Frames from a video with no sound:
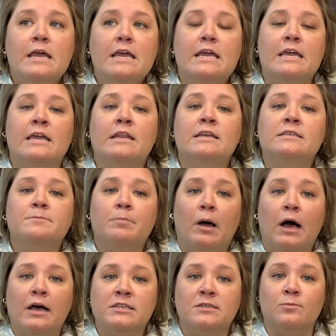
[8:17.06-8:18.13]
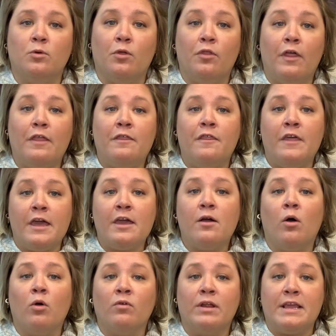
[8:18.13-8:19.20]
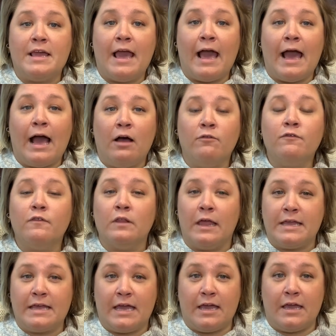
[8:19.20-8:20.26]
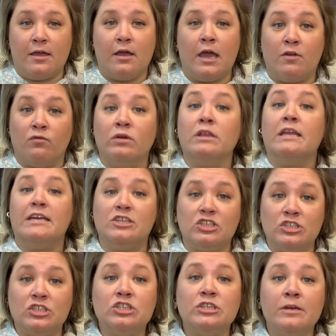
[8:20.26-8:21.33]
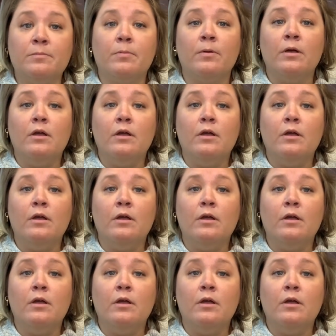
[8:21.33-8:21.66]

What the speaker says: it is possible that they already have like a relationship